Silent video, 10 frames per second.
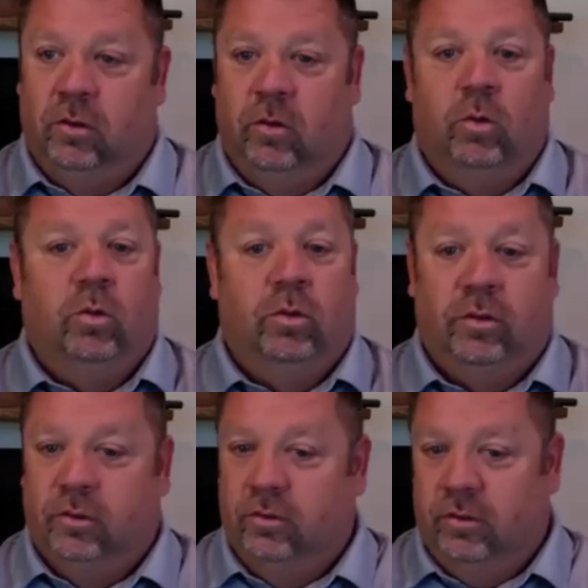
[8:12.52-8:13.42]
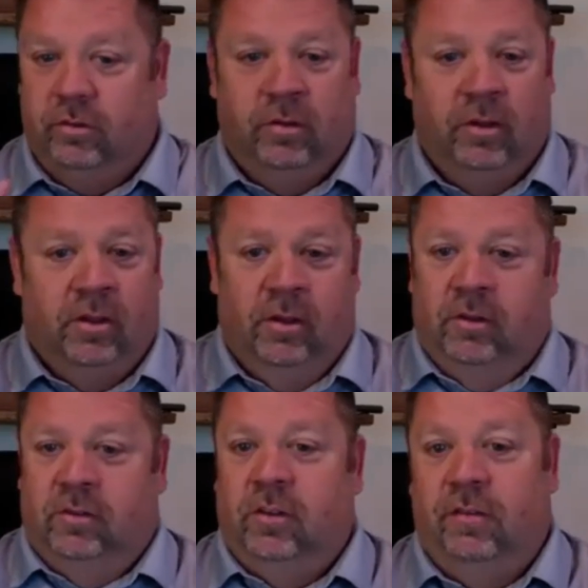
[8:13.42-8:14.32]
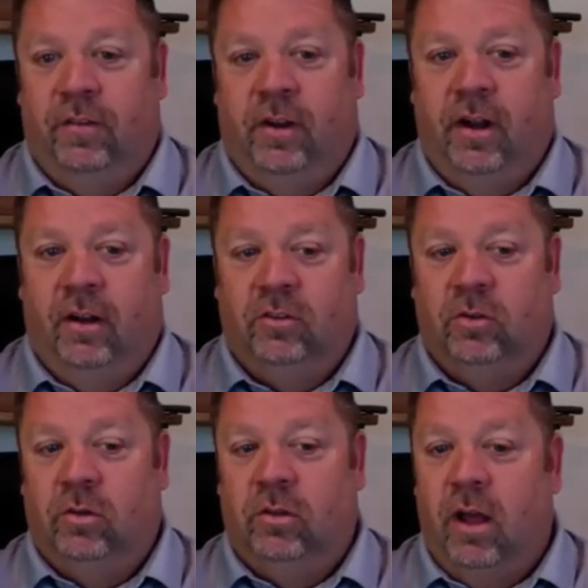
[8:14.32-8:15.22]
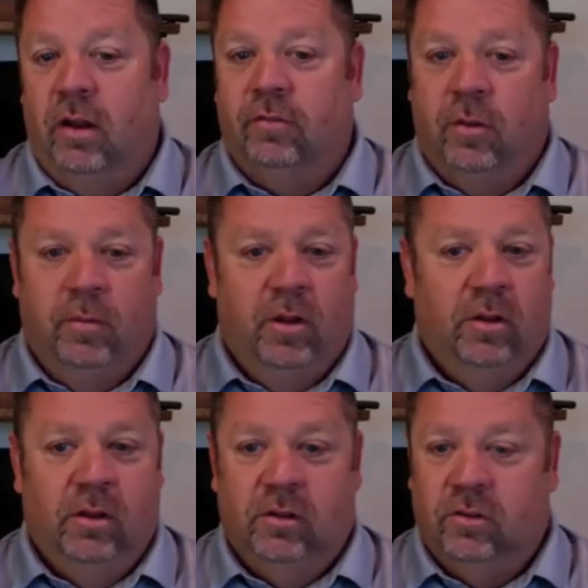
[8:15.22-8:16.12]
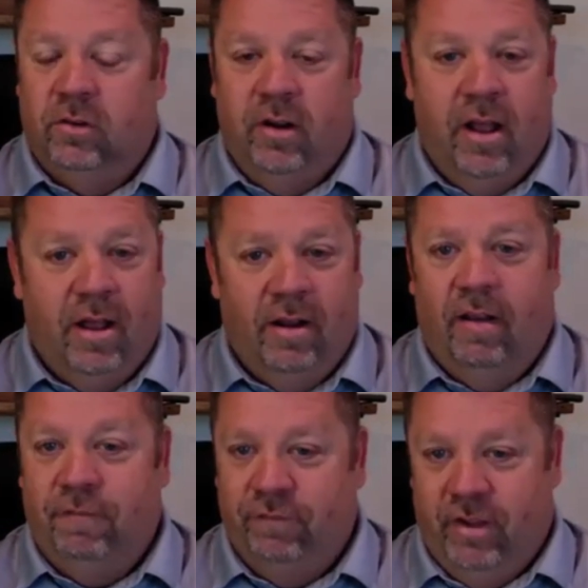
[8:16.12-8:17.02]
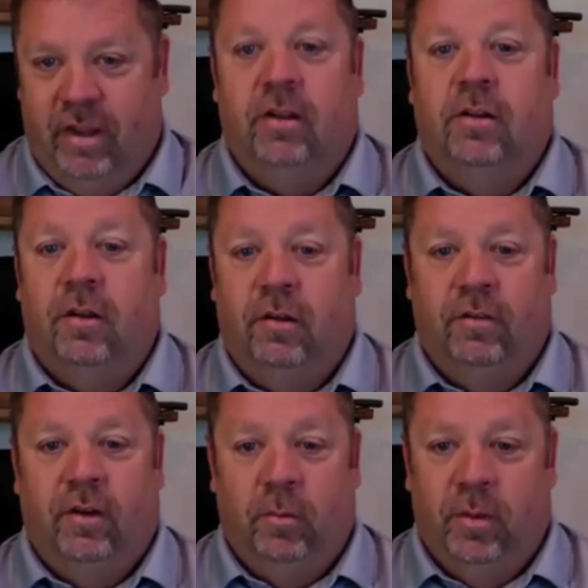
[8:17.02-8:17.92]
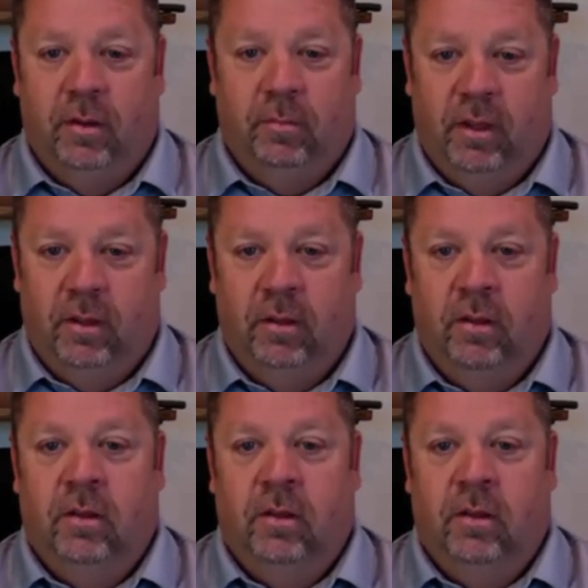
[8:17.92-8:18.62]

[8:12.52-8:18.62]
and coolers and stuff in and out. So a lot of communities are not a fan of Airbnb.